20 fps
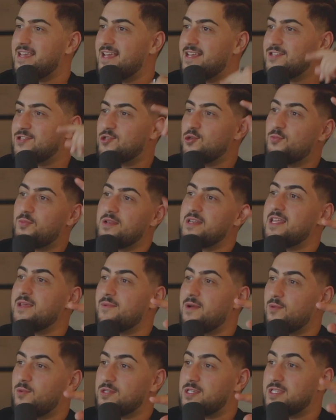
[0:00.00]
A Stupid
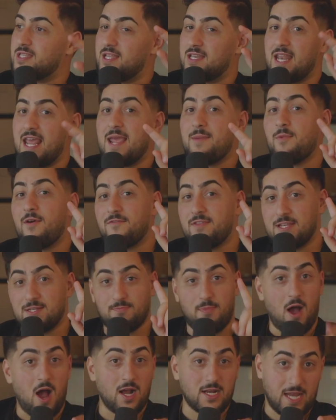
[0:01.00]
Neema, which is the name of this
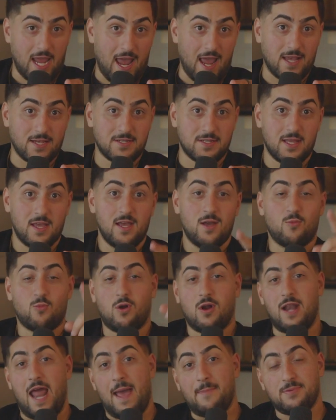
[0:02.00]
podcast. We're
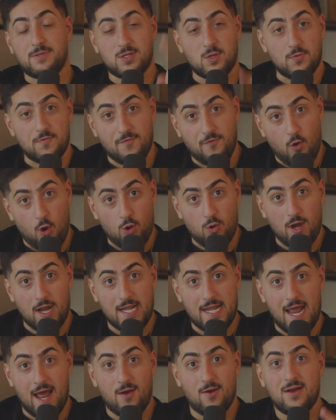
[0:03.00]
on episode 4 right
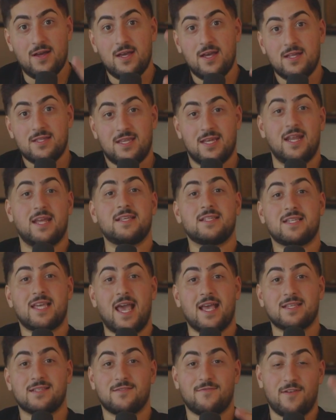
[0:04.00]
now. Today's
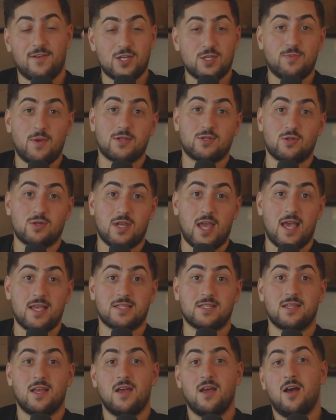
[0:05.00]
guest is a very special
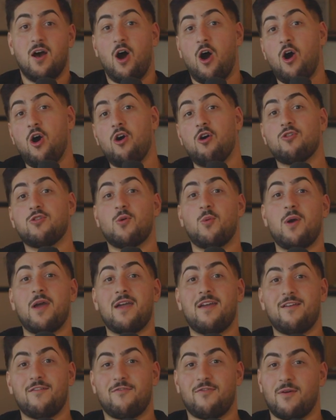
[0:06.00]
guest all the
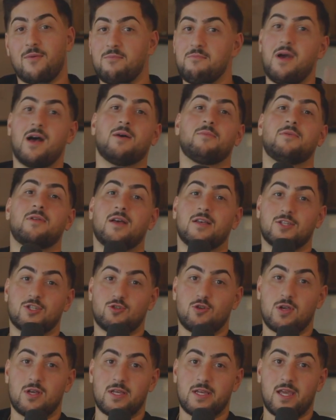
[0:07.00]
way from Melbourne,
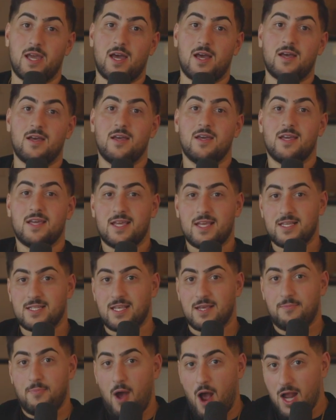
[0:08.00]
Australia. He's
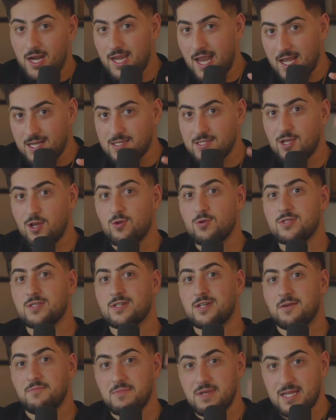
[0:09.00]
a podcast host, a
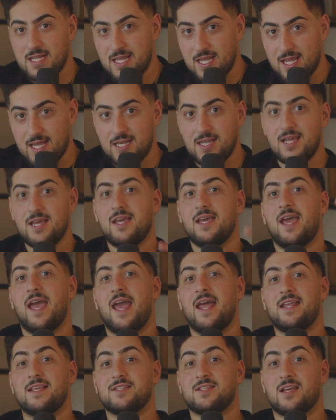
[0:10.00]
comedian,
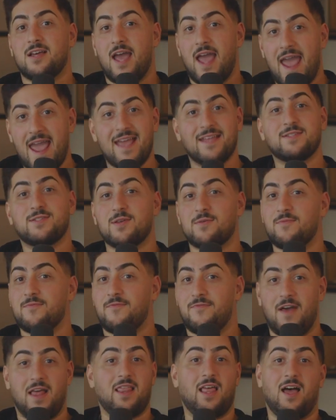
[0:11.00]
and he's a handsome
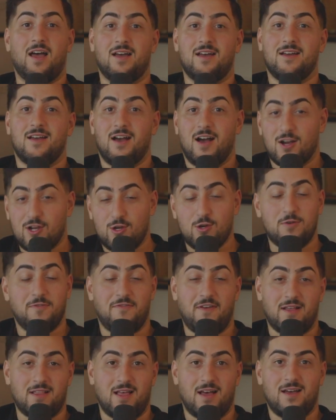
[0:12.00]
fella, a good
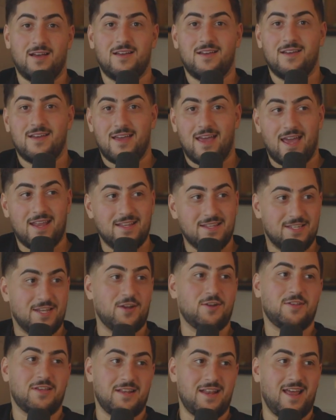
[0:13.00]
fella. And he's
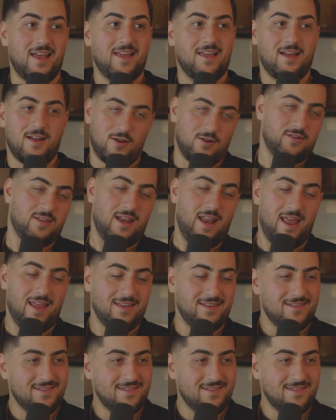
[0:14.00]
here today.